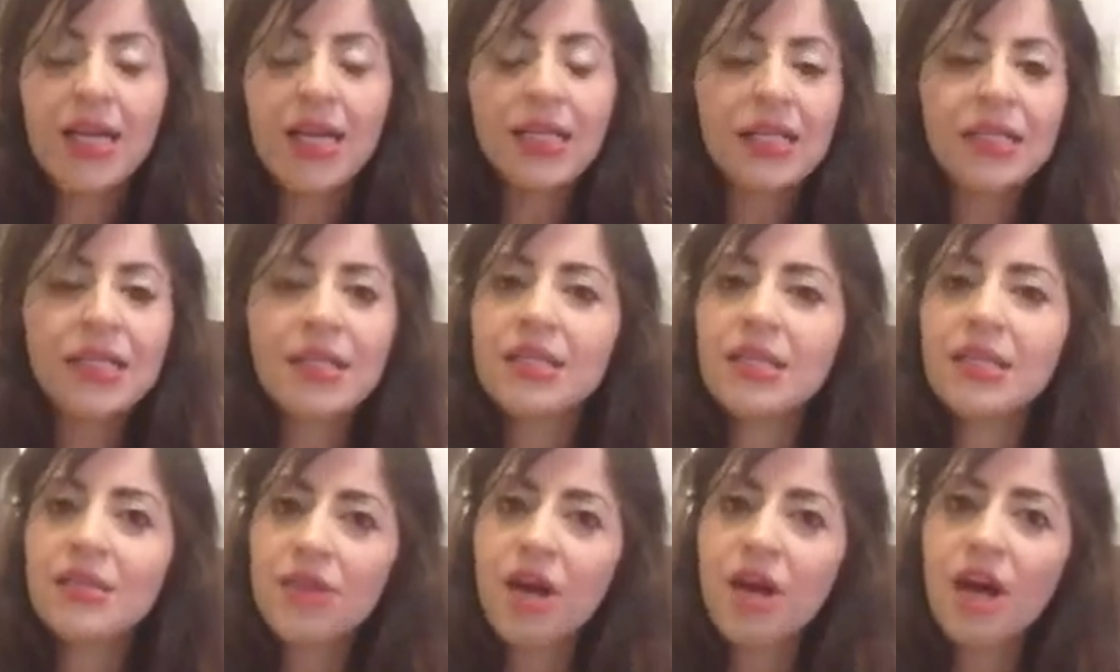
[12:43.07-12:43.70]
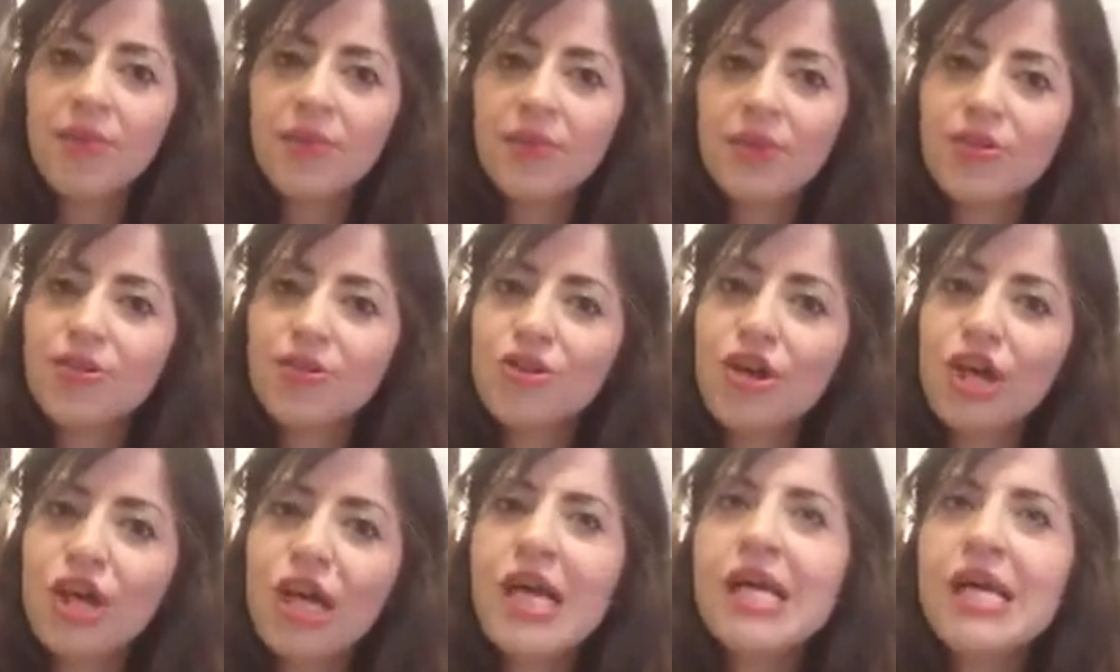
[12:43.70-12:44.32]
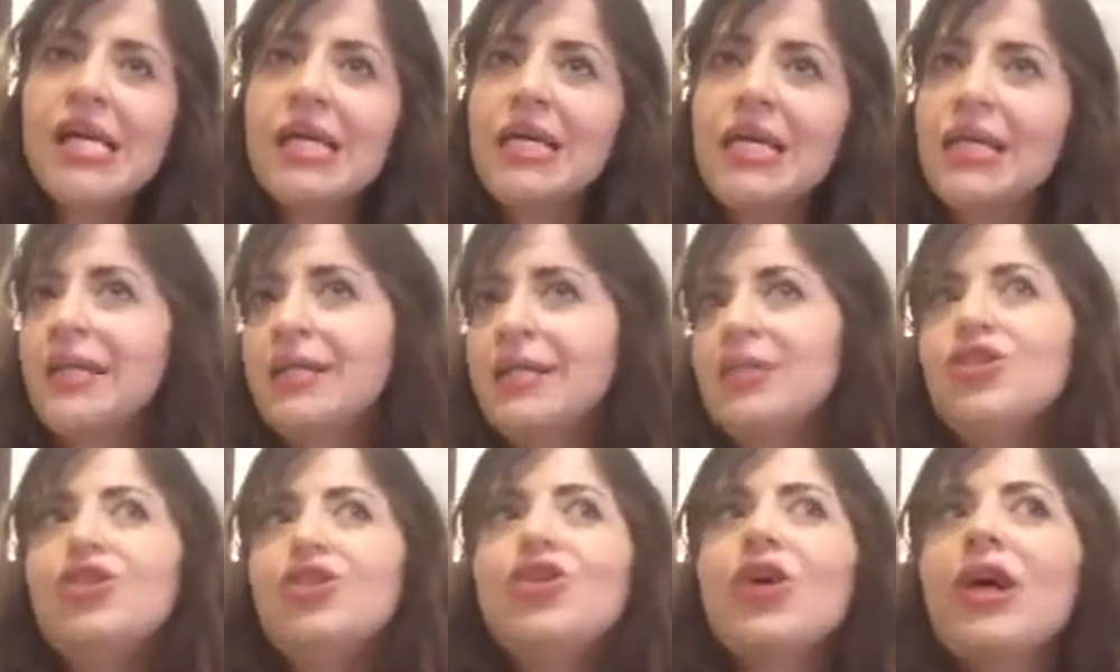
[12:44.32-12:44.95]
This is a time that
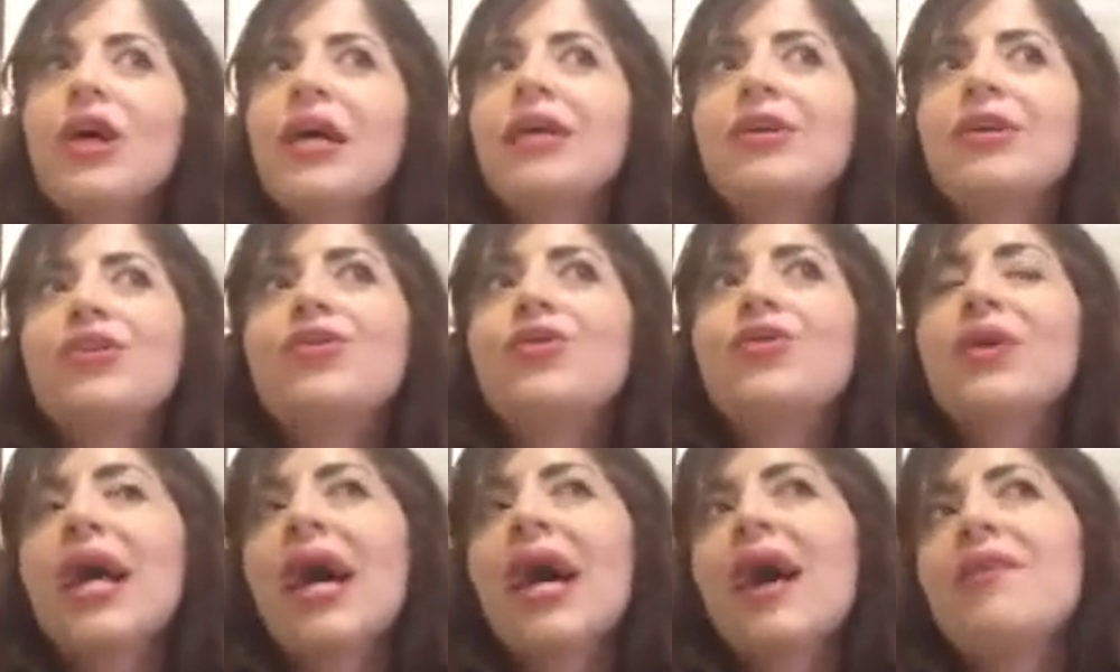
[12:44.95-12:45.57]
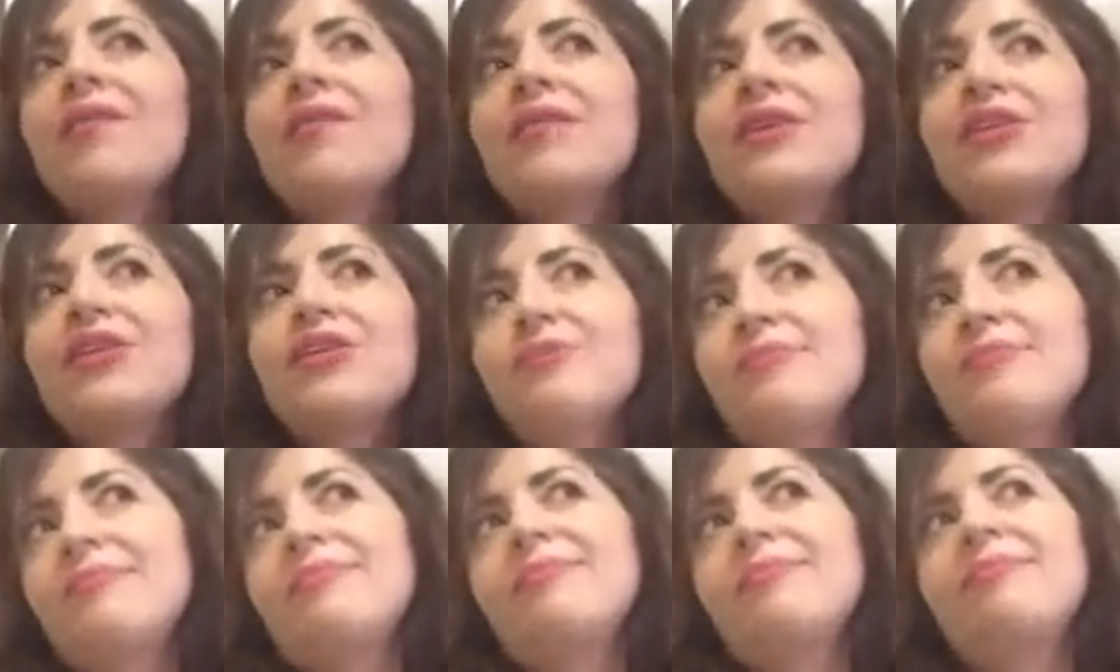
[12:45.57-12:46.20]
you're having